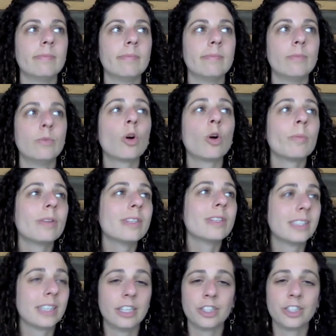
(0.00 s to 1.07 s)

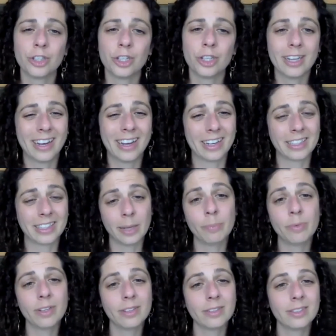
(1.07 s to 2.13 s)
normalization and
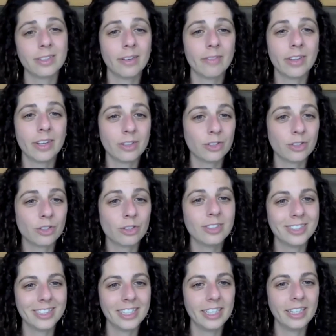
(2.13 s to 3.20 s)
acceptance of the
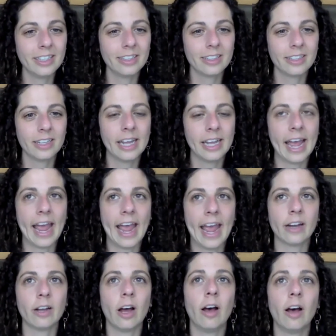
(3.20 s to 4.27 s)
uncertainty
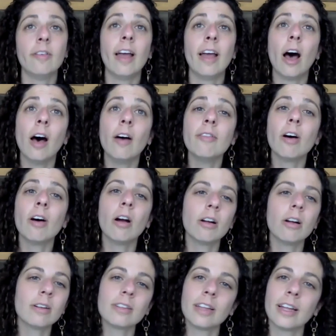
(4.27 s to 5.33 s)
and of
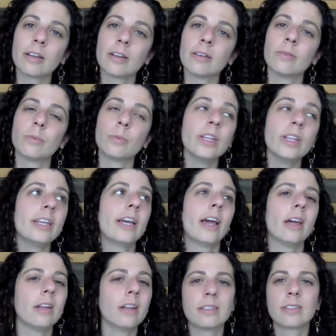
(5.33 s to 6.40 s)
our like really
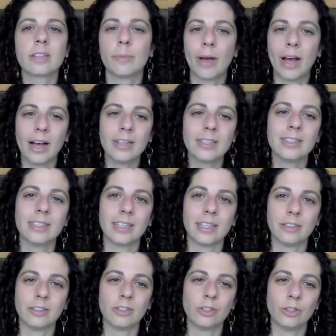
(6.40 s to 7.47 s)
endless
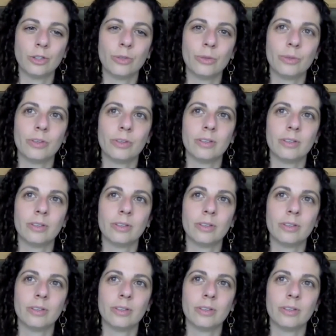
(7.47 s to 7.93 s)
capacity to